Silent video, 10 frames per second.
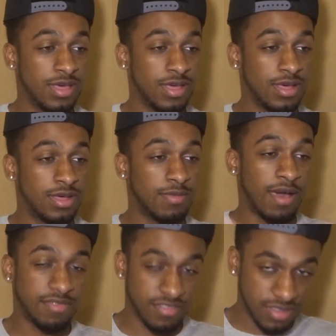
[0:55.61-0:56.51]
Um,
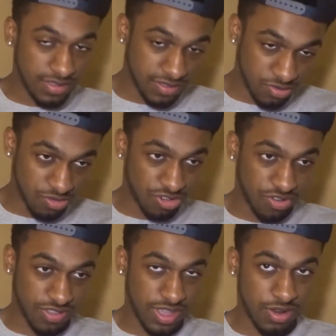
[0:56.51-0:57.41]
obviously, he's in New
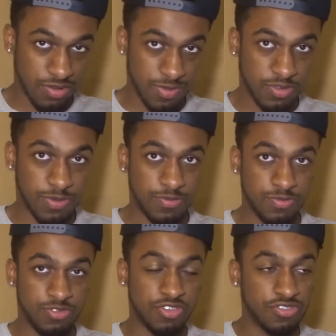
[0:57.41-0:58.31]
Jersey. I get a whole bunch of people from
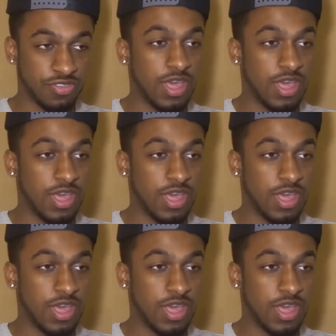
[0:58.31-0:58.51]
New Jersey.